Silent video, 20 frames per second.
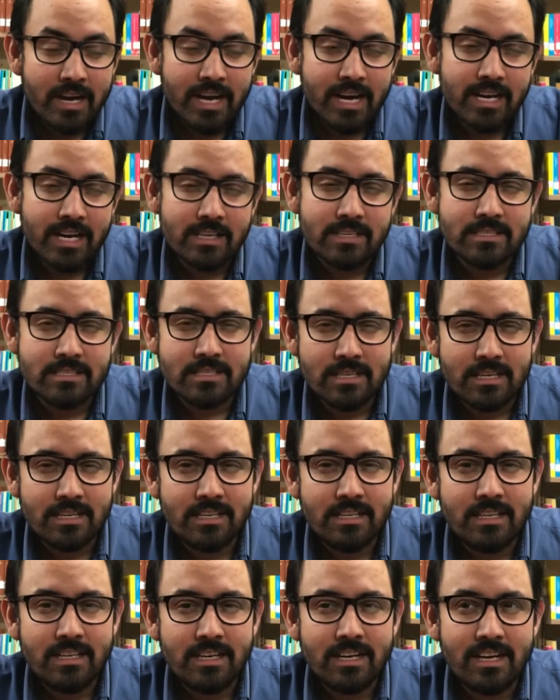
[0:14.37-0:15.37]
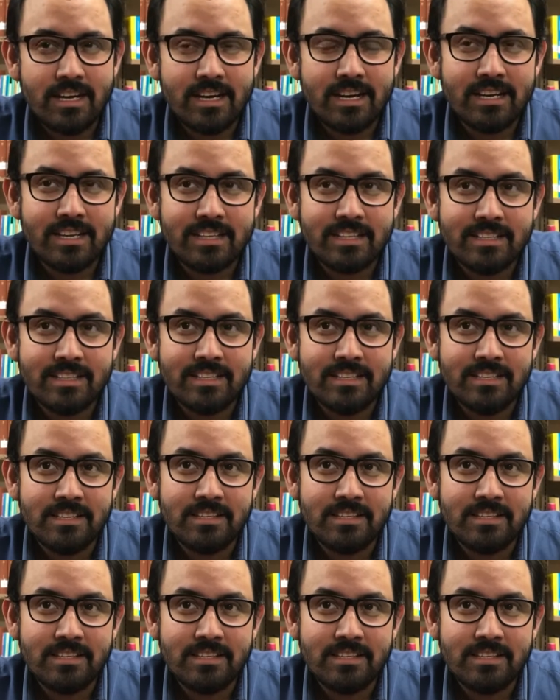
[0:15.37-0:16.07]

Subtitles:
I studied at